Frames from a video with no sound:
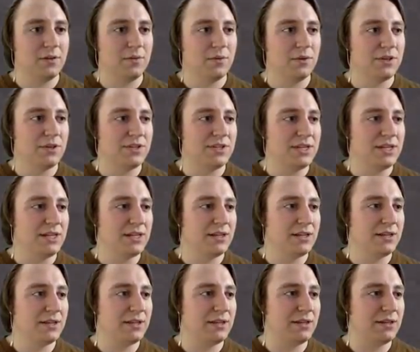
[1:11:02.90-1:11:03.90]
Where is he?
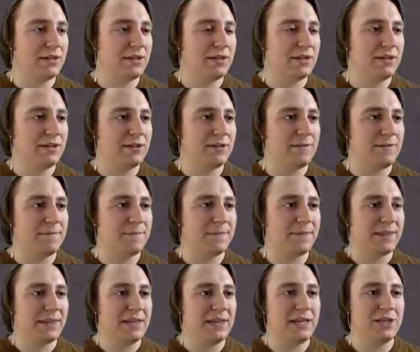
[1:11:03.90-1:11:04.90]

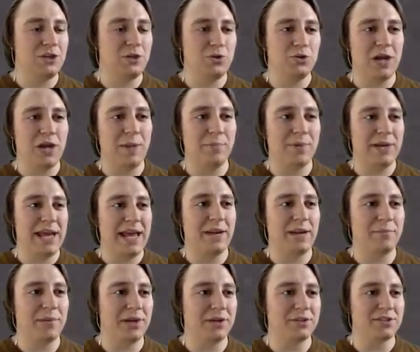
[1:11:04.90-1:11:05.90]
They do drop
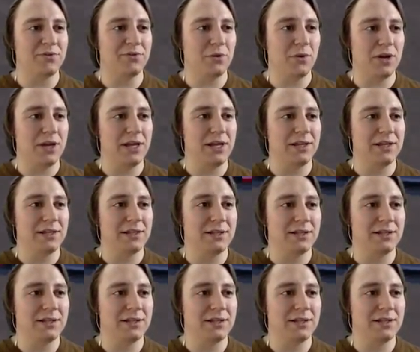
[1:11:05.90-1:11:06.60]
banana peels for you.